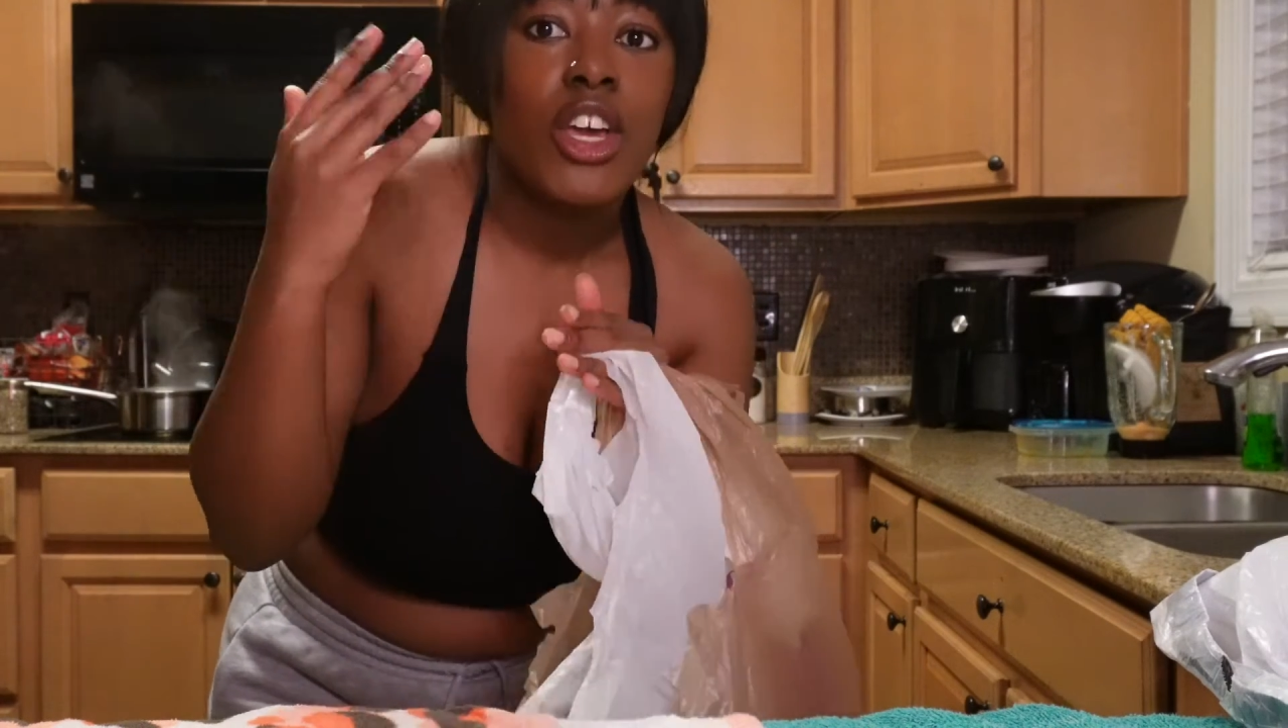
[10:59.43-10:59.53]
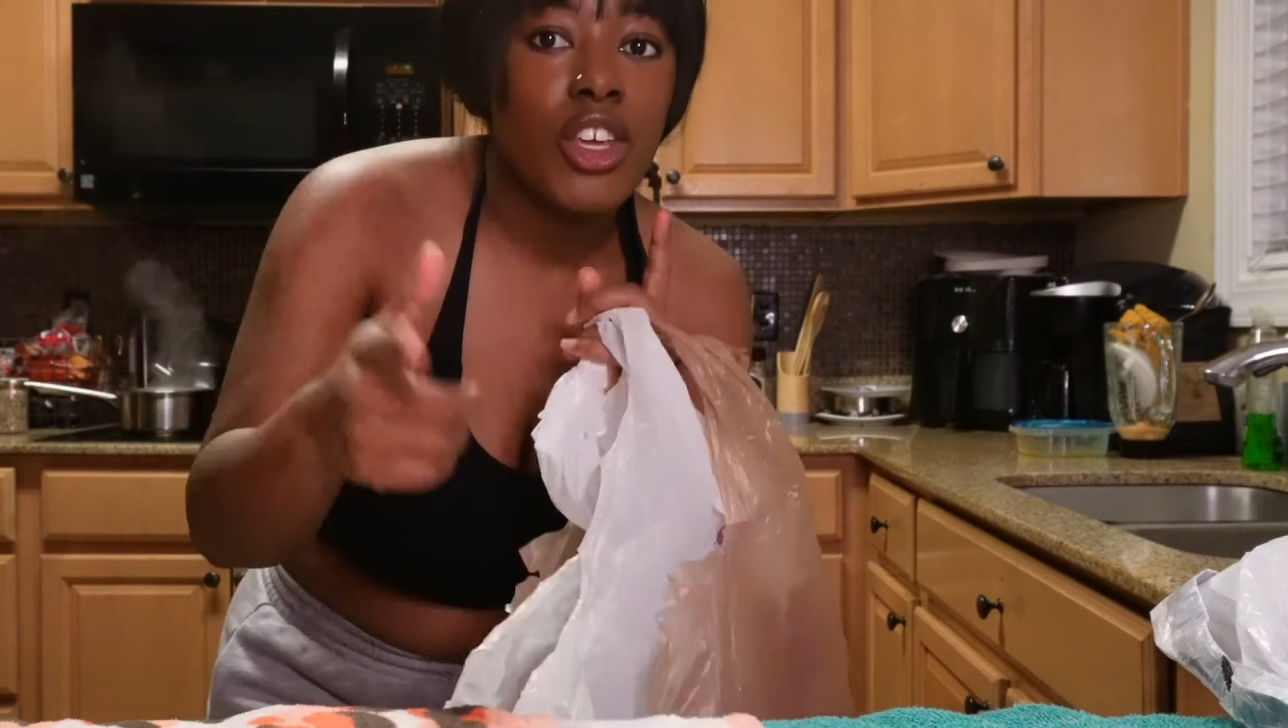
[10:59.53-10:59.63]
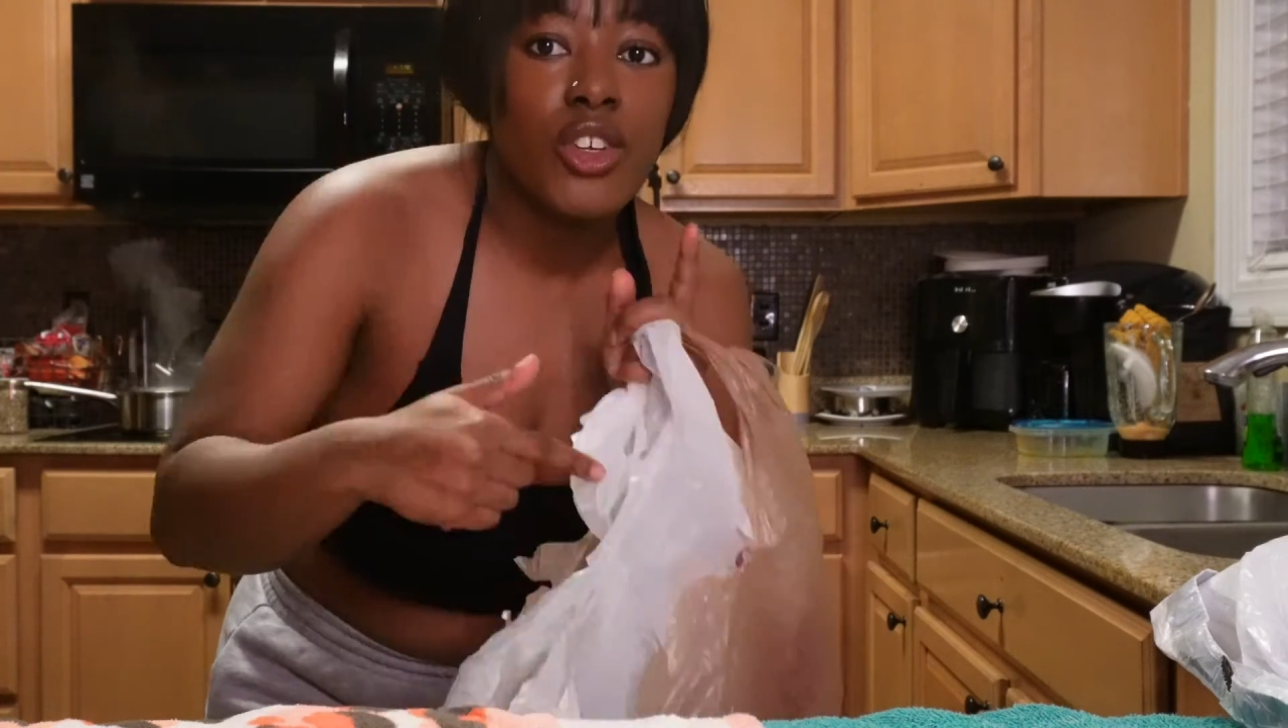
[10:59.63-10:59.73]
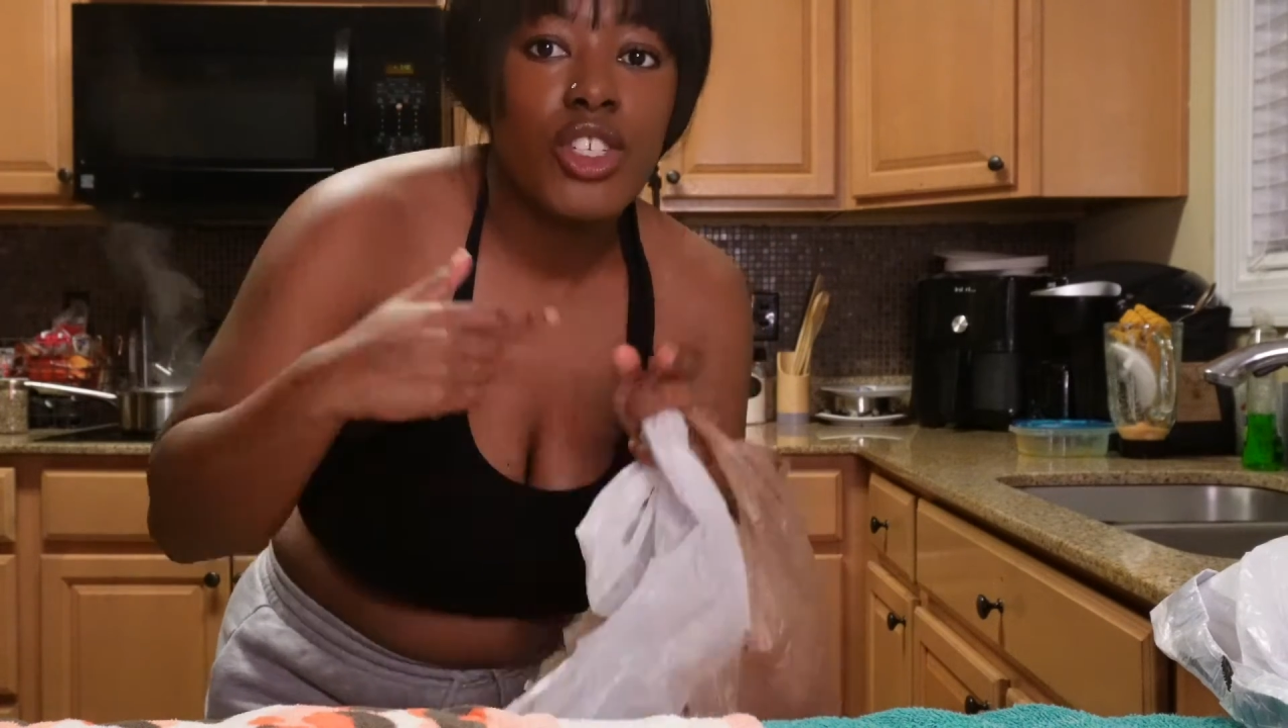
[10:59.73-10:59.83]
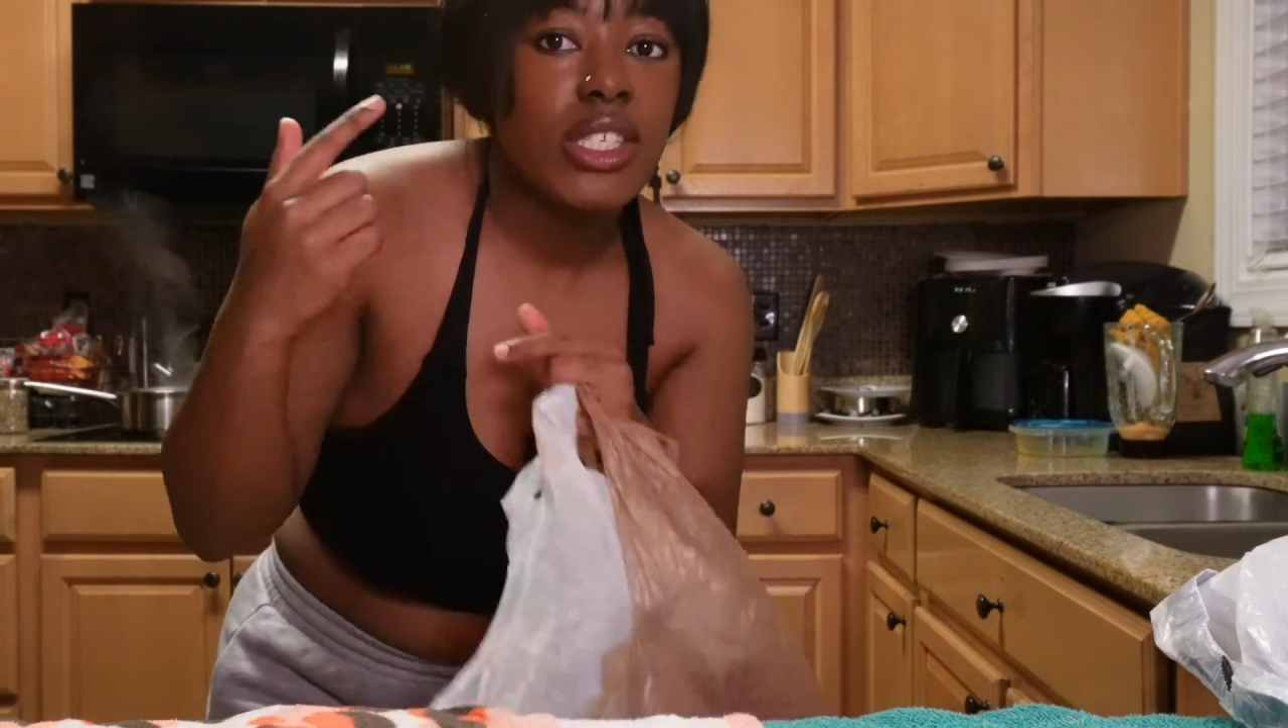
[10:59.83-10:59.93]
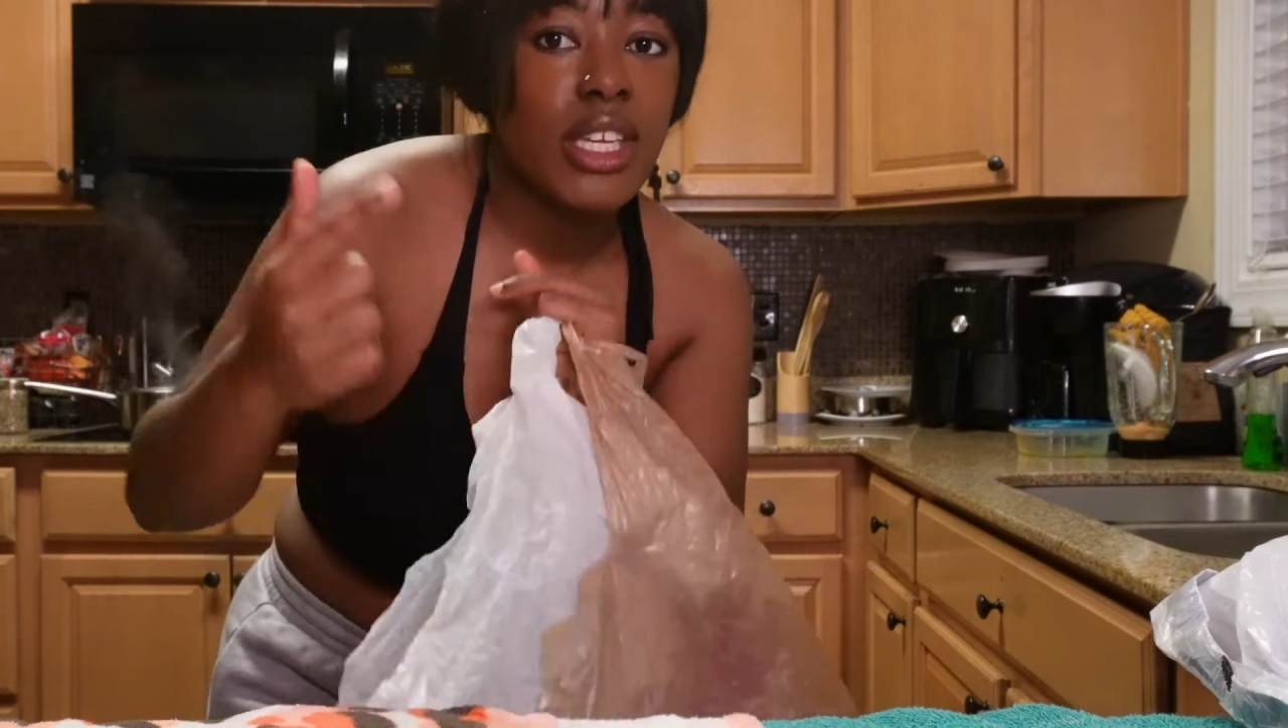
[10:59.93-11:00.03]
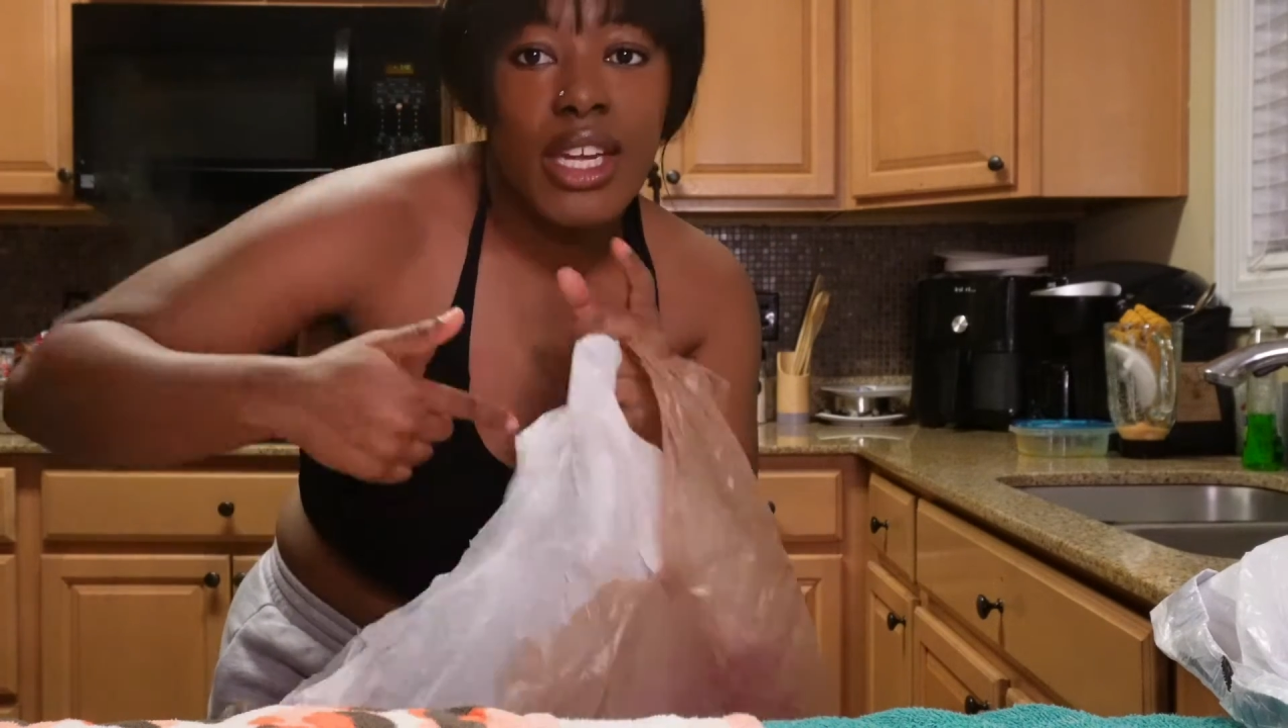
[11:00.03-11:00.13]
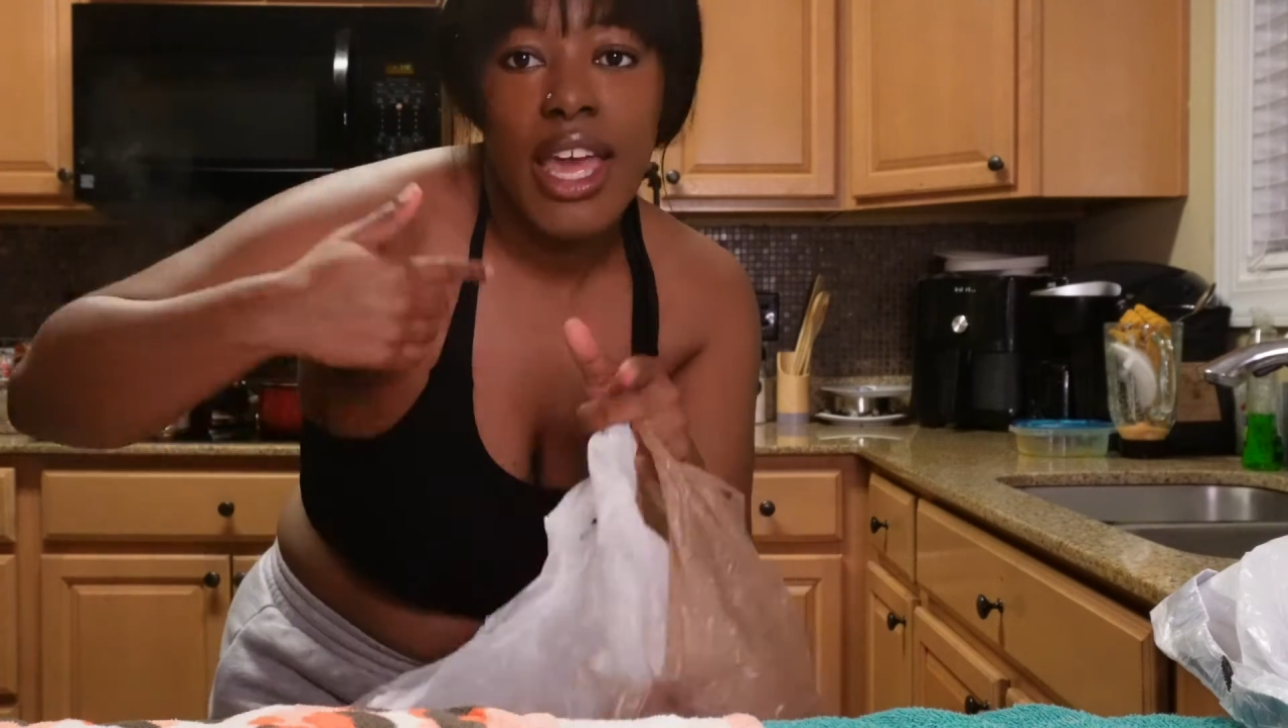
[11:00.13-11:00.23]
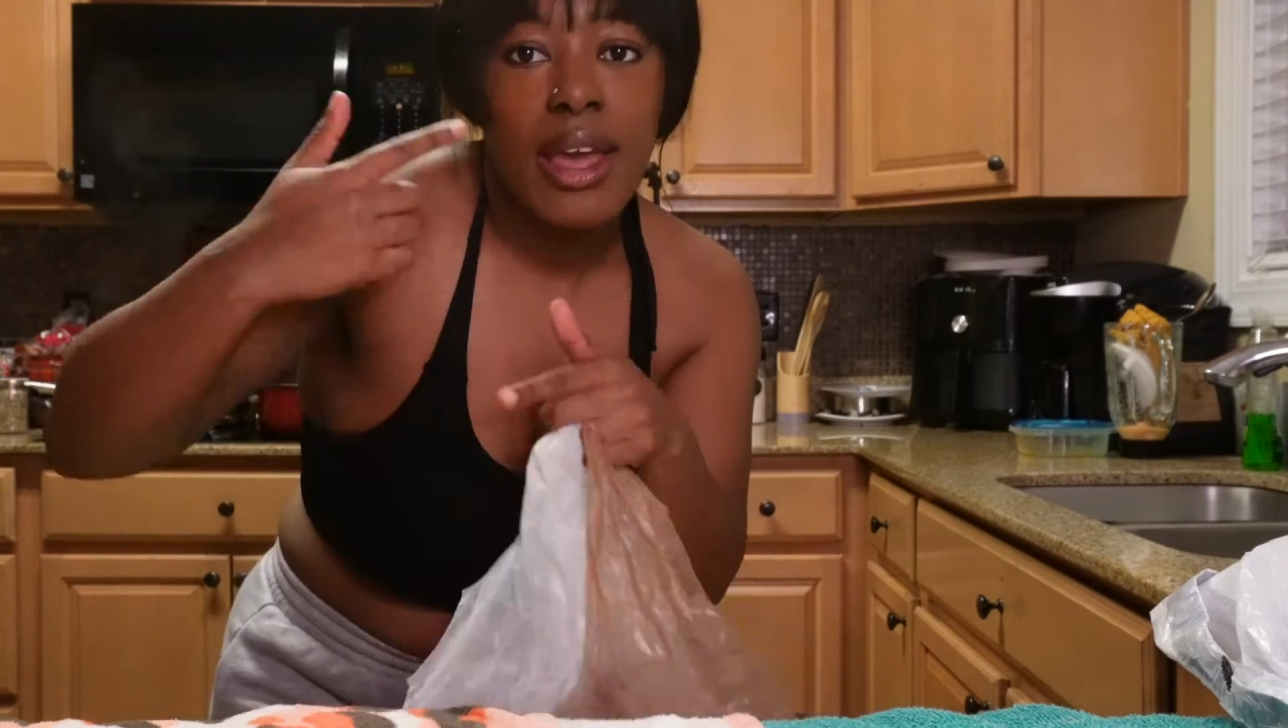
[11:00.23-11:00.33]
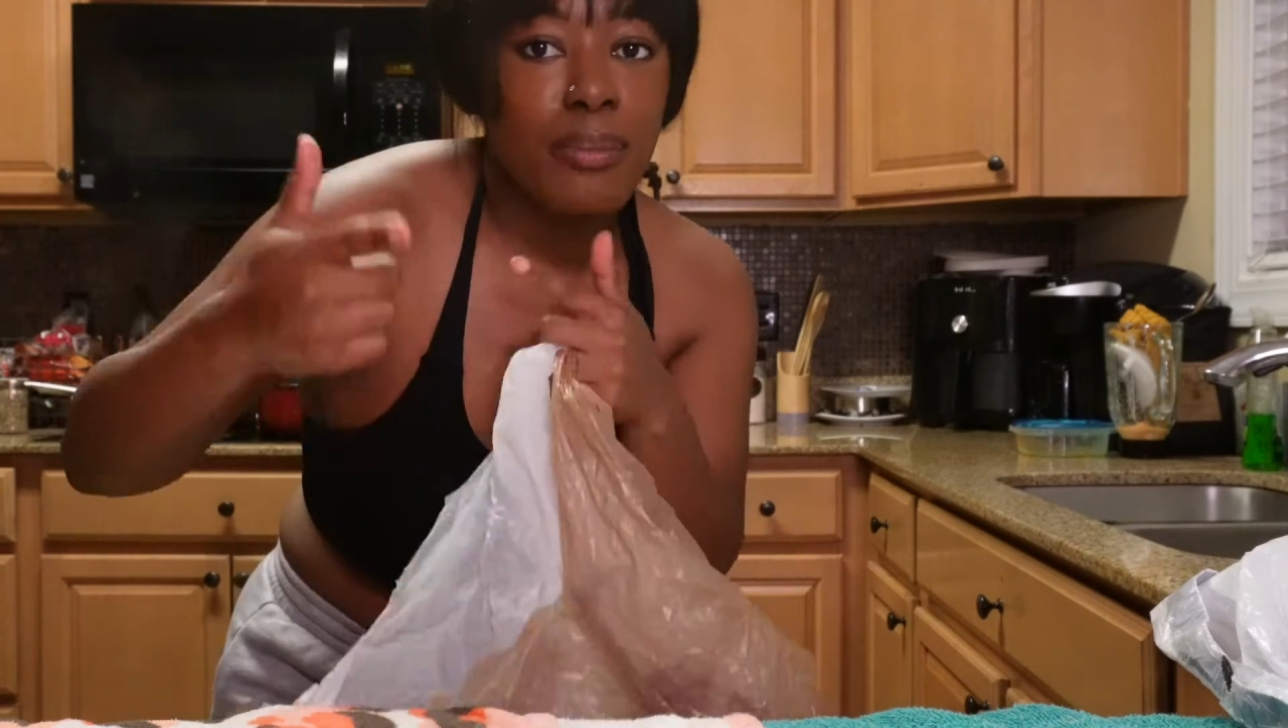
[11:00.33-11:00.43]
you're just
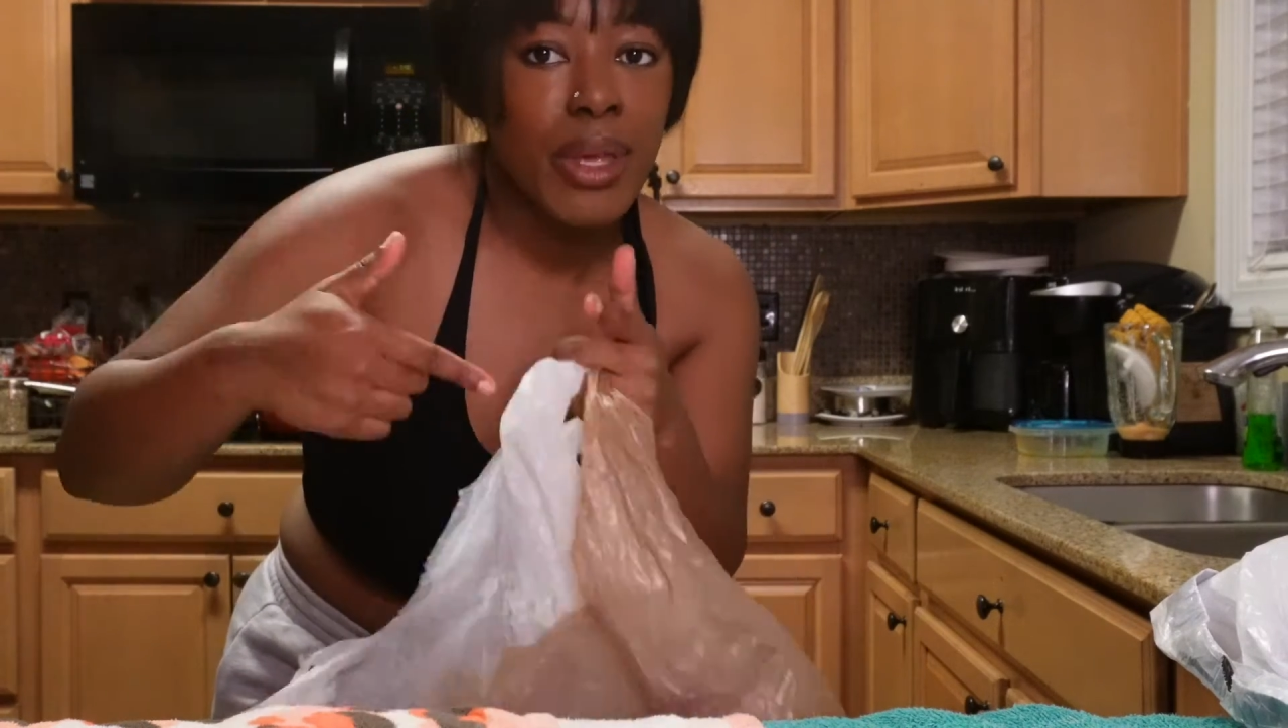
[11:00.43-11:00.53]
gonna